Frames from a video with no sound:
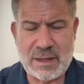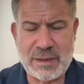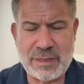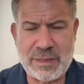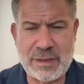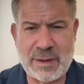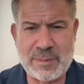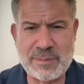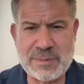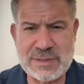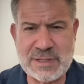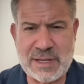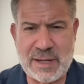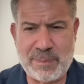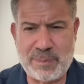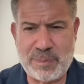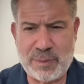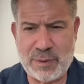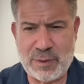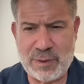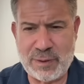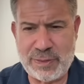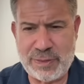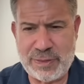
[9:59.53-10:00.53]
Thumbs up
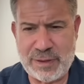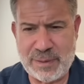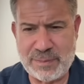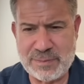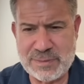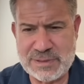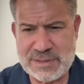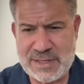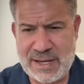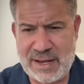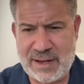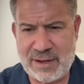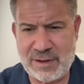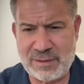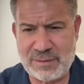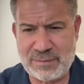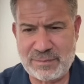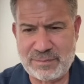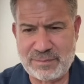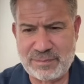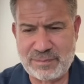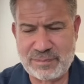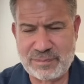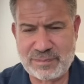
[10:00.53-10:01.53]
or thumbs down.
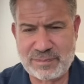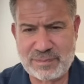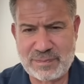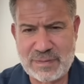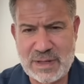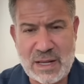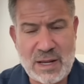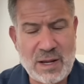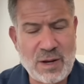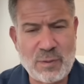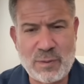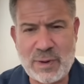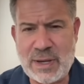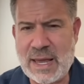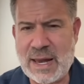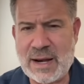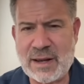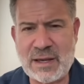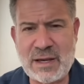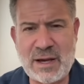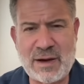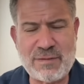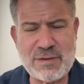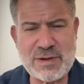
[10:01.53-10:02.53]
We got
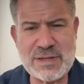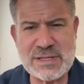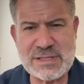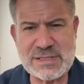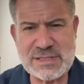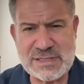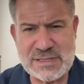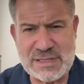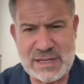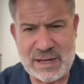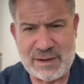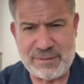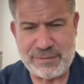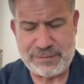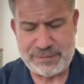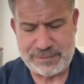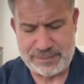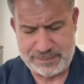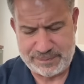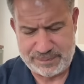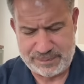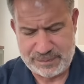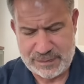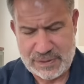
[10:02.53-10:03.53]
to cover this stuff.
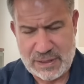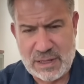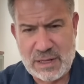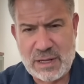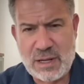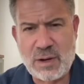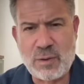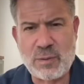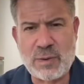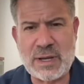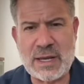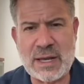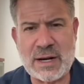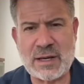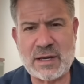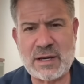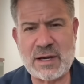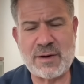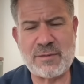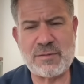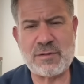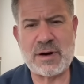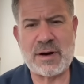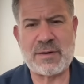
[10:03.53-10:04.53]
We got to
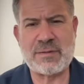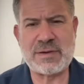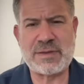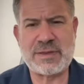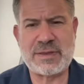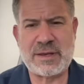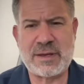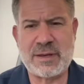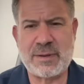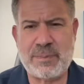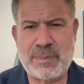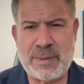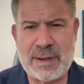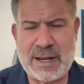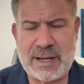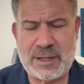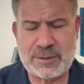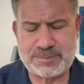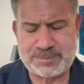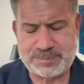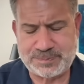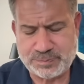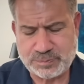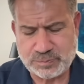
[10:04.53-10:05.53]
cover everything
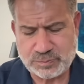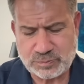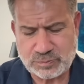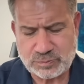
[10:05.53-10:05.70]
about